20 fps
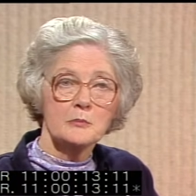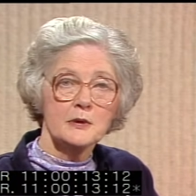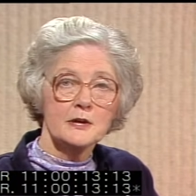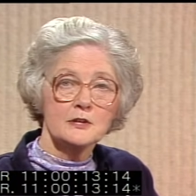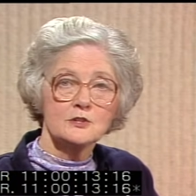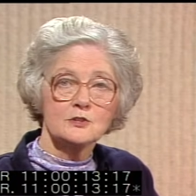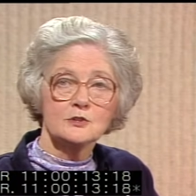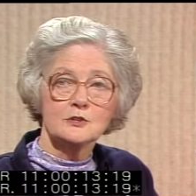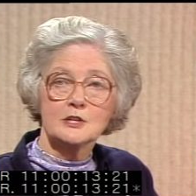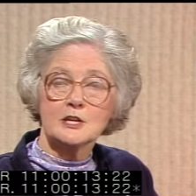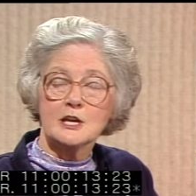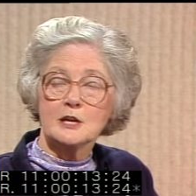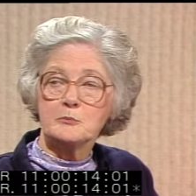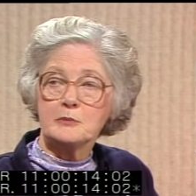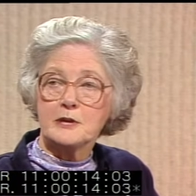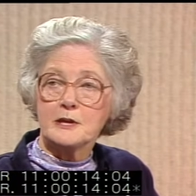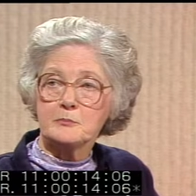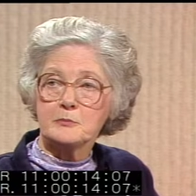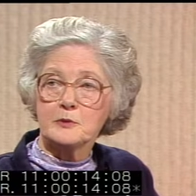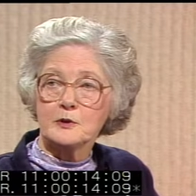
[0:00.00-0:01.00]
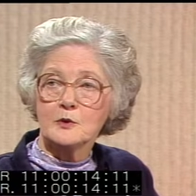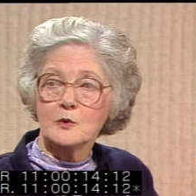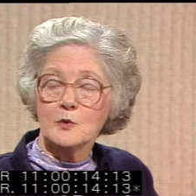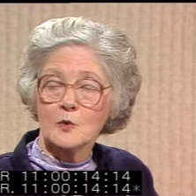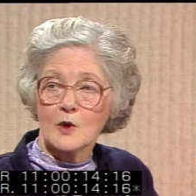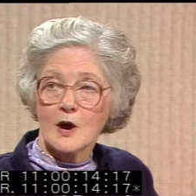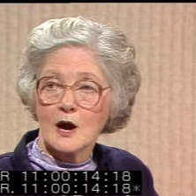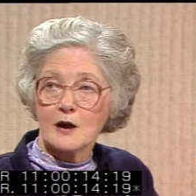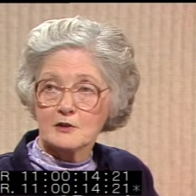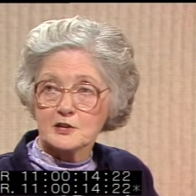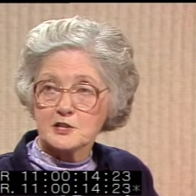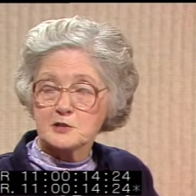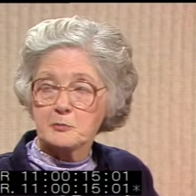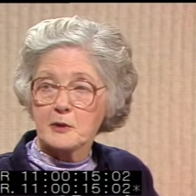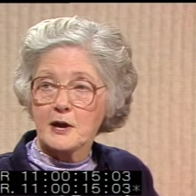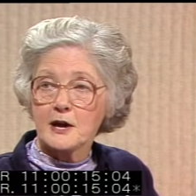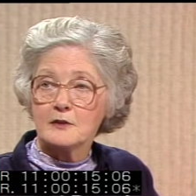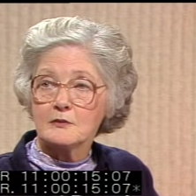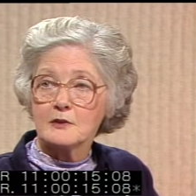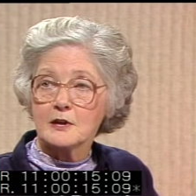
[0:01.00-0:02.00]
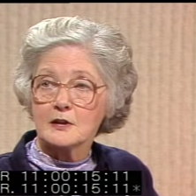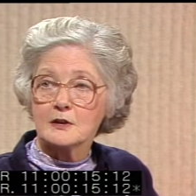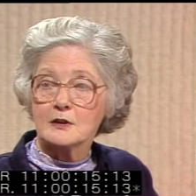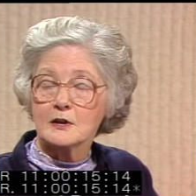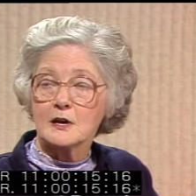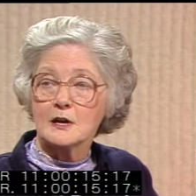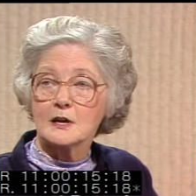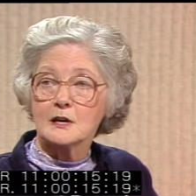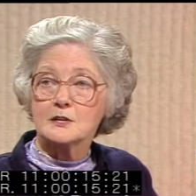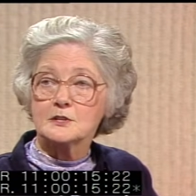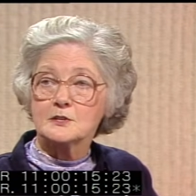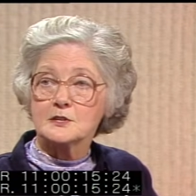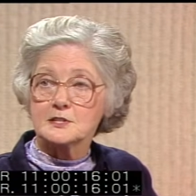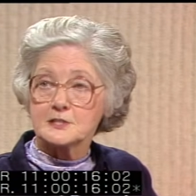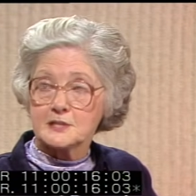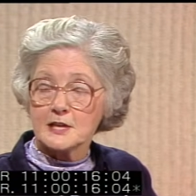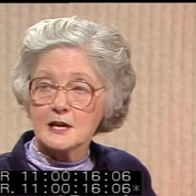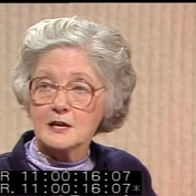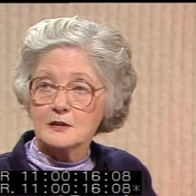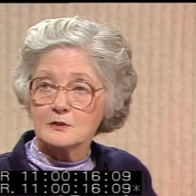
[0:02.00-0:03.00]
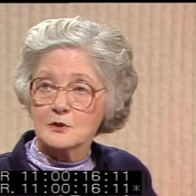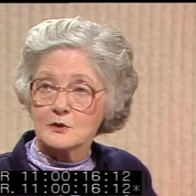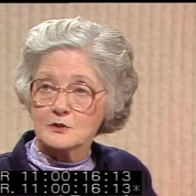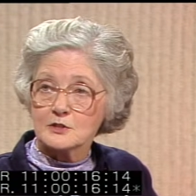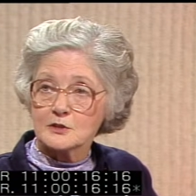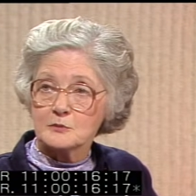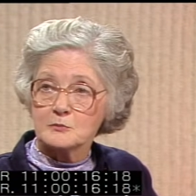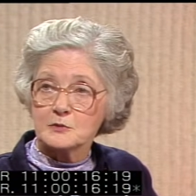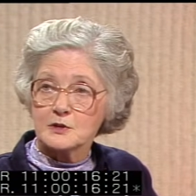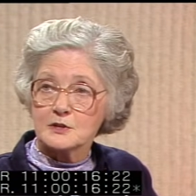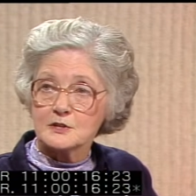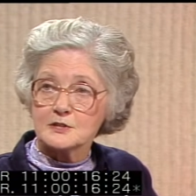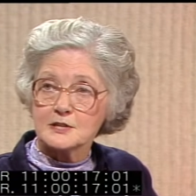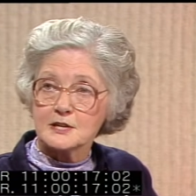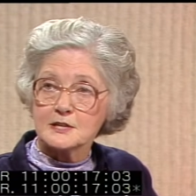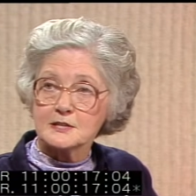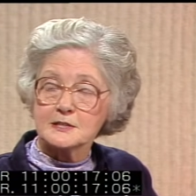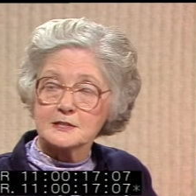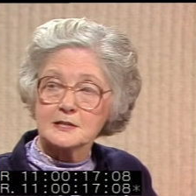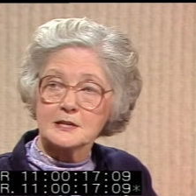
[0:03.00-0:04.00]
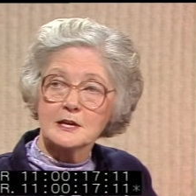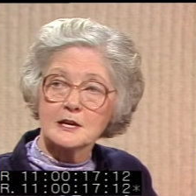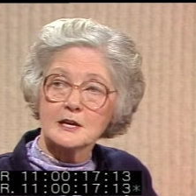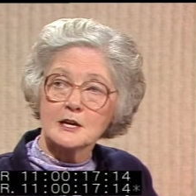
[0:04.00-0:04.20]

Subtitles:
but to the people who are aspiring to stay in those communities.